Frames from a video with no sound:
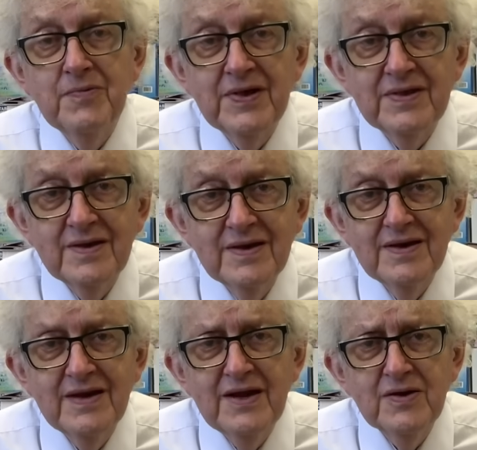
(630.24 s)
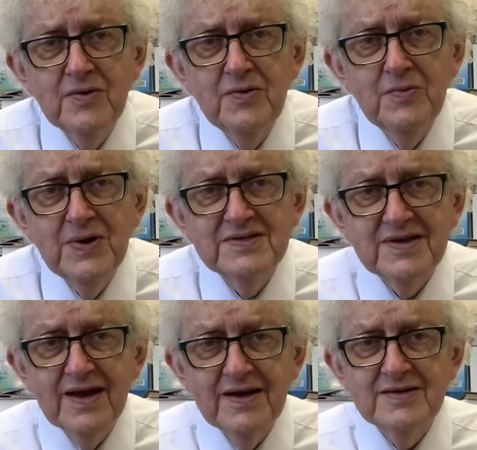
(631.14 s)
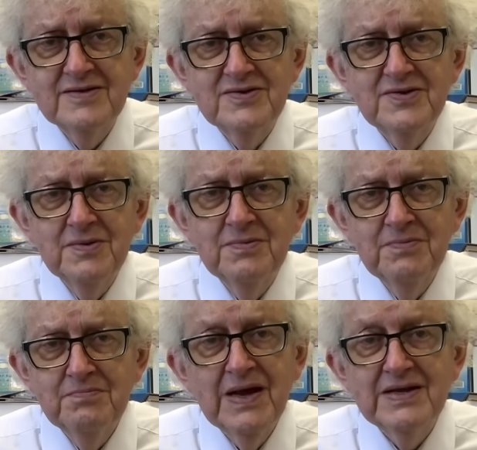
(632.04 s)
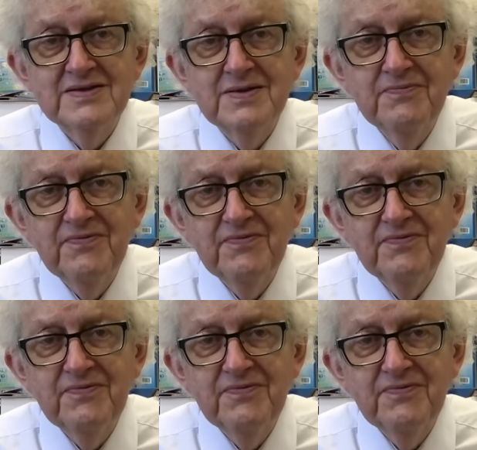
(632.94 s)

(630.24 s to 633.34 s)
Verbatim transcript: with, Neil always likes to make some